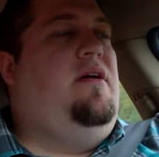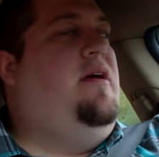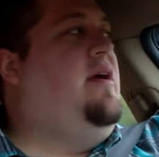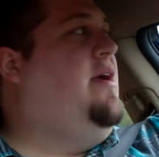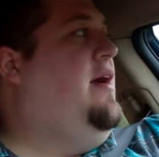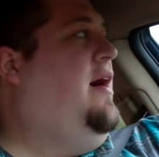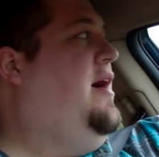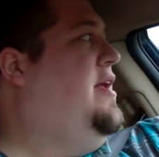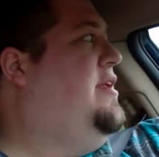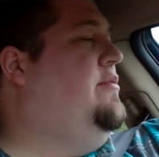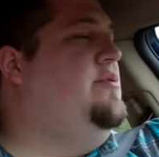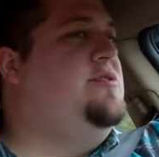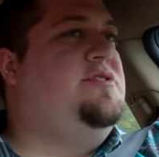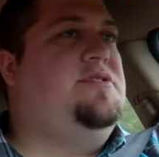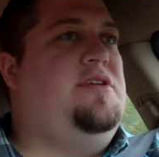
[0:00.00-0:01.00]
God, it
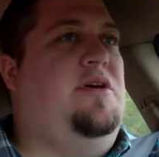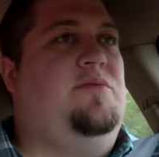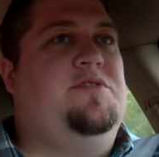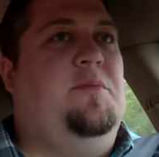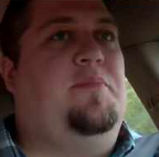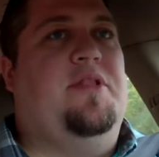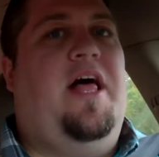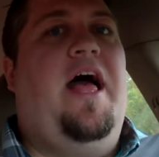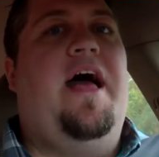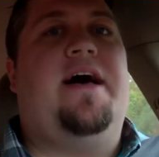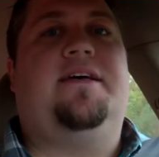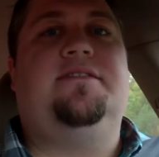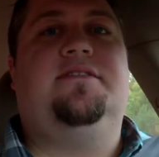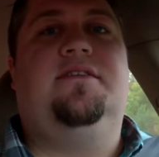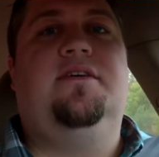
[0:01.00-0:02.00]
was a
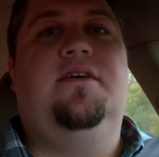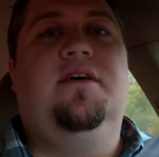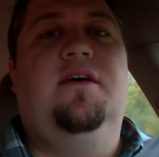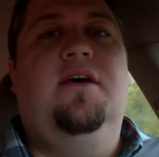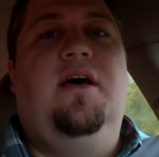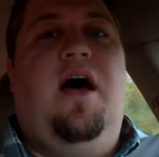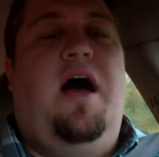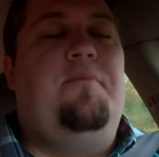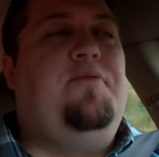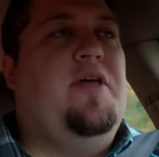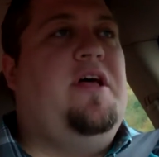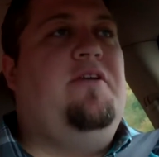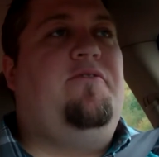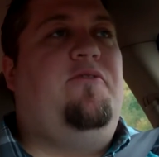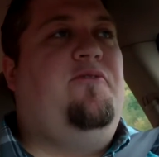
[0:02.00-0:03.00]
blast. I
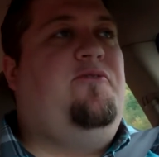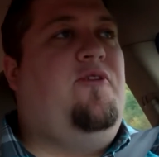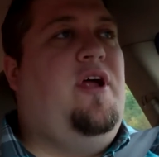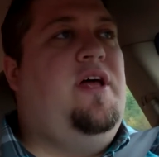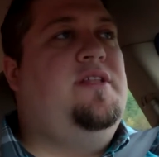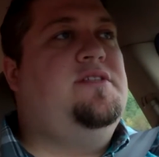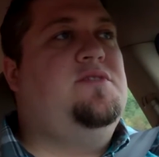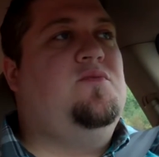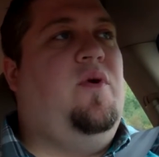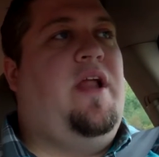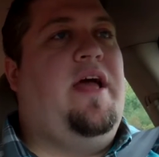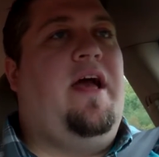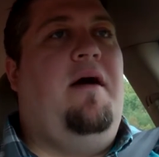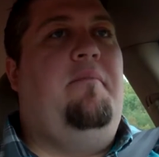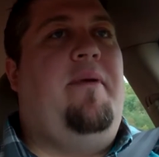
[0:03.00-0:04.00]
played it for friends when
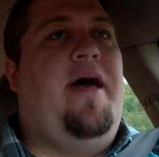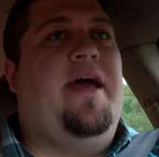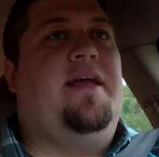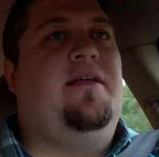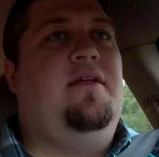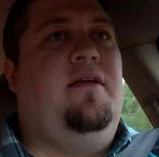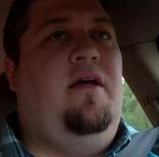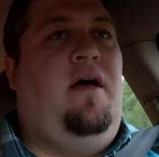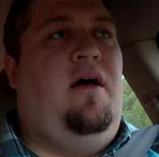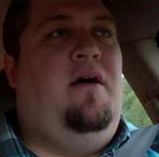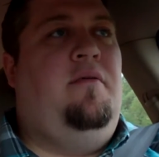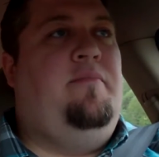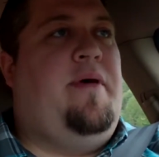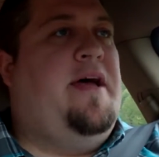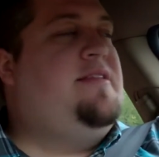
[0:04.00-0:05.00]
I got back
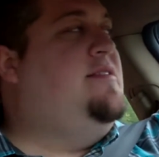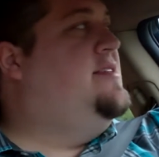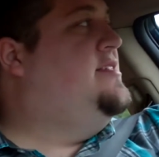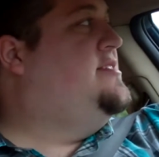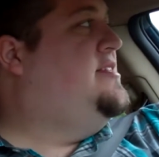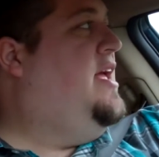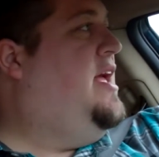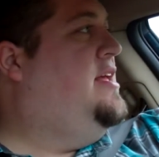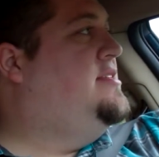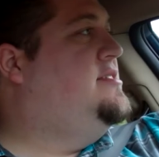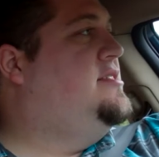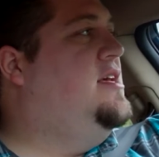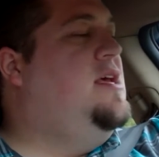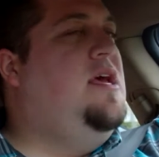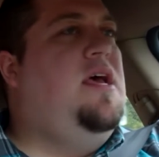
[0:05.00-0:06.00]
to the
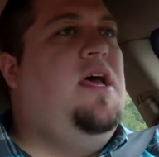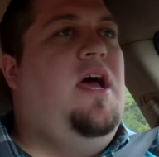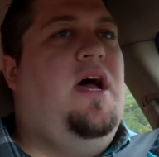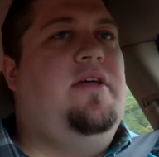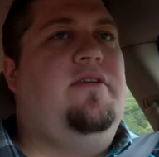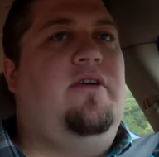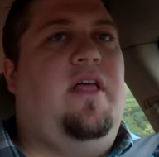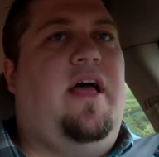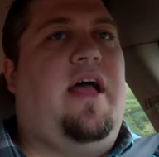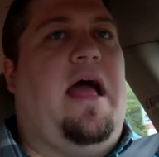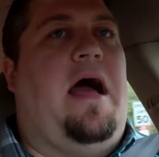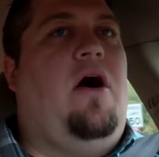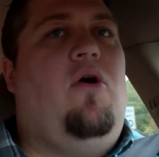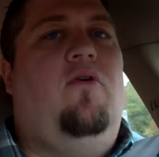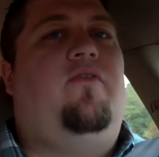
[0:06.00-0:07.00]
States, and they're like,
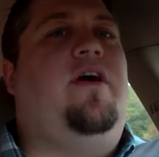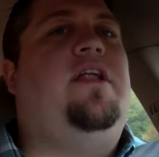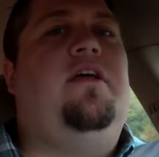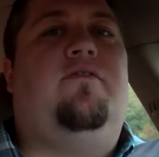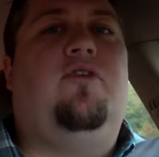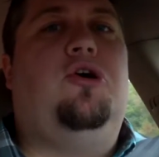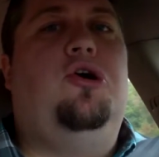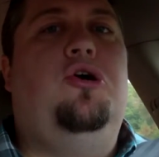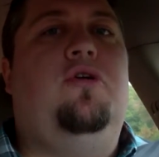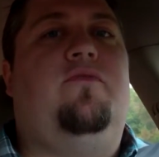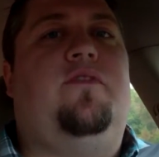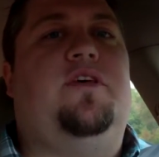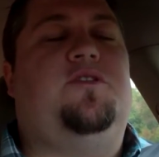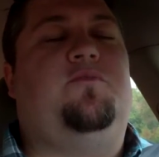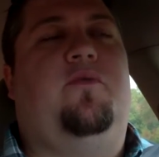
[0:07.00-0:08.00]
how have I never heard of
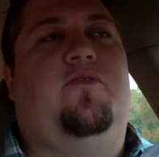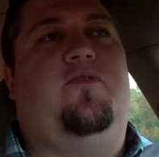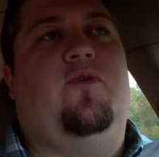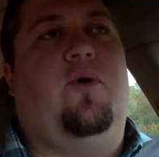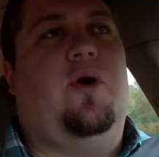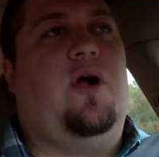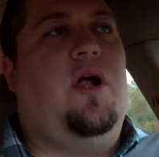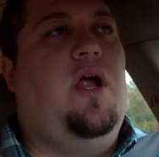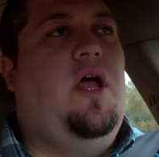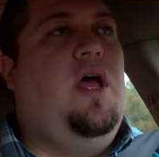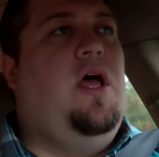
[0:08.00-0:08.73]
this before?